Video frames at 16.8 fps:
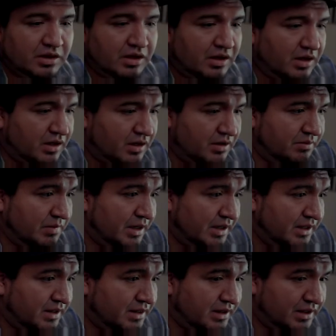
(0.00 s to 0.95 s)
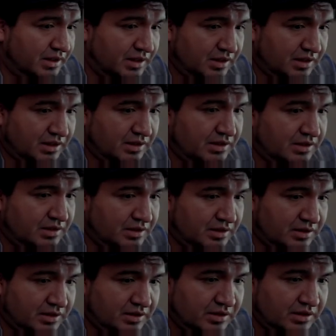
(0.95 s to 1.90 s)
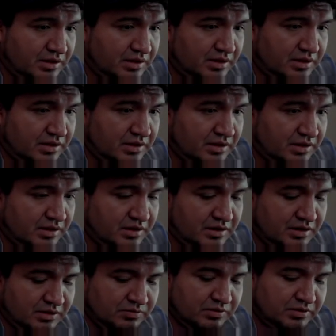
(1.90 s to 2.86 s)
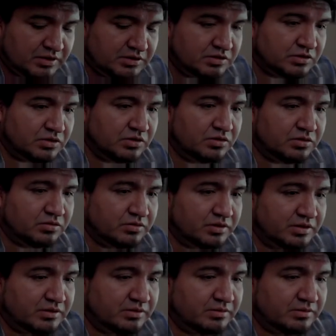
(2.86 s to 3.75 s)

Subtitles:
I think we need to go with